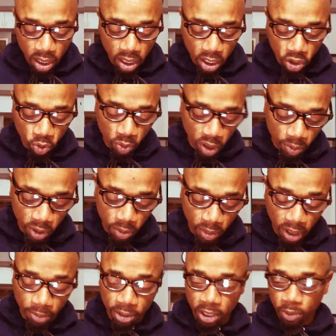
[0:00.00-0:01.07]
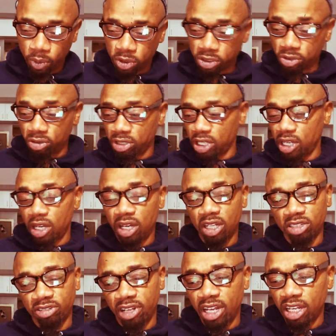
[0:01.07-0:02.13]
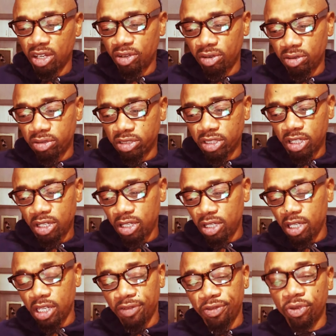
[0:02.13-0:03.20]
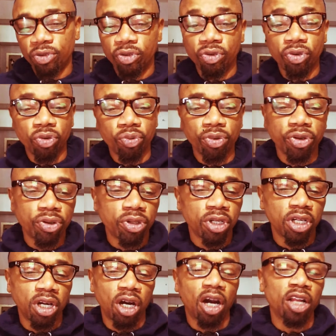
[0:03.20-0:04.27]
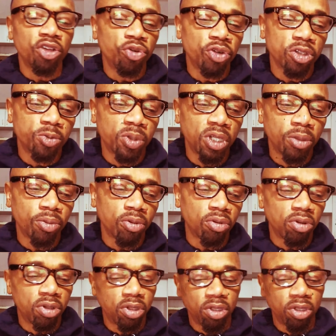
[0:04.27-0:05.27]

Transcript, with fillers: And you may be my people. So the contract goes if you do the will of God, you his people.